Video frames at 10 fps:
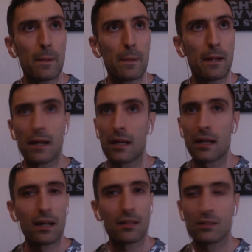
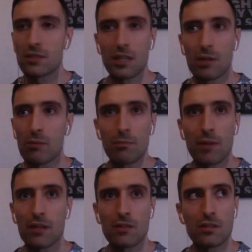I just keep coming
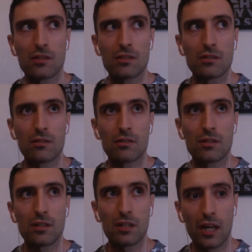back to this
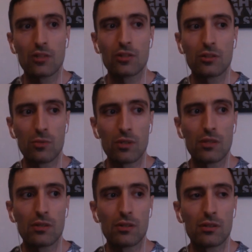connection
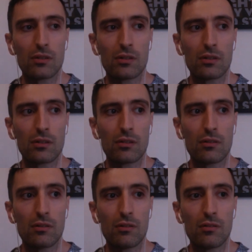with
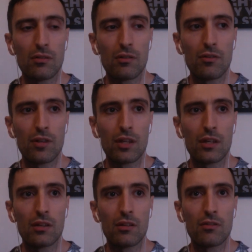
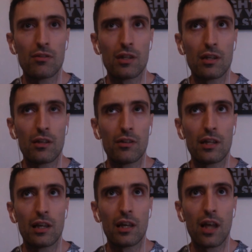the
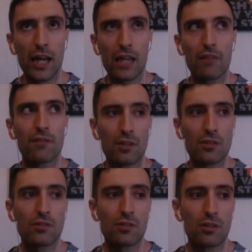
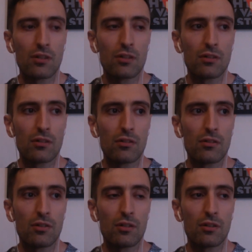aliveness that
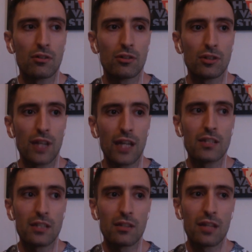
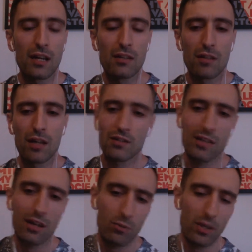created that
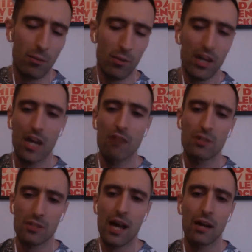sound. We hear a
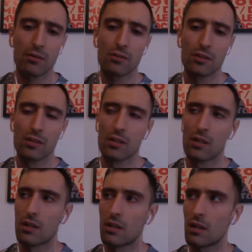sound,
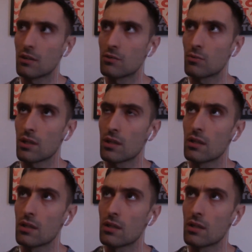and we